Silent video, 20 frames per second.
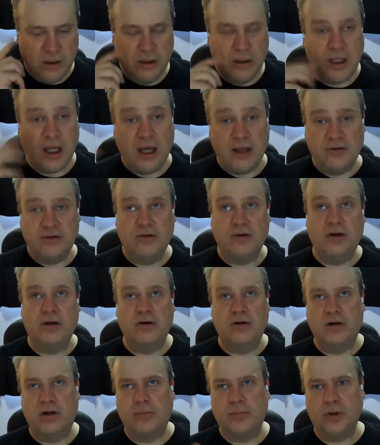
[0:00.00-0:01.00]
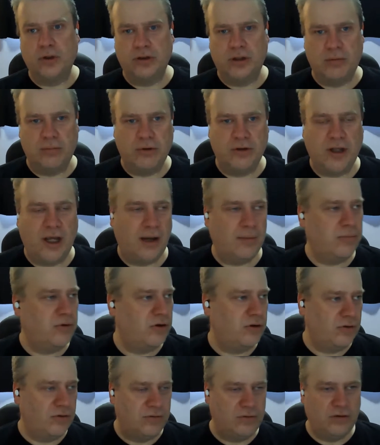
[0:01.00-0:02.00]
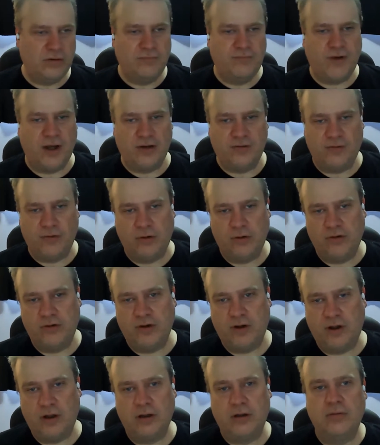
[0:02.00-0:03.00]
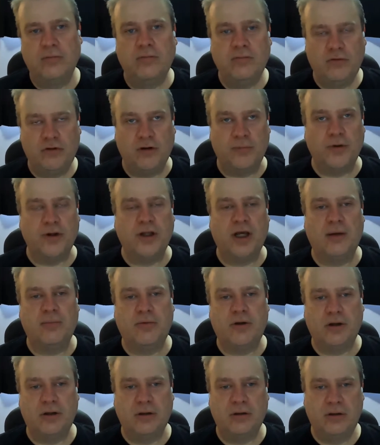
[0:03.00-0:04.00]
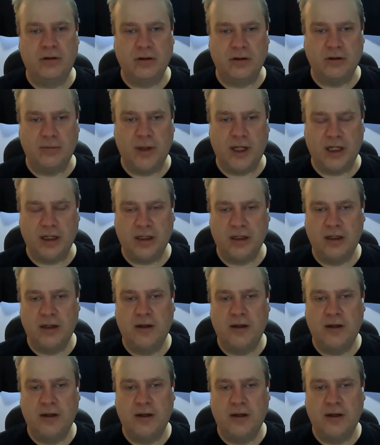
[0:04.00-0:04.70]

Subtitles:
yeah, so your normal double tap to fast forward song, triple tap to go back.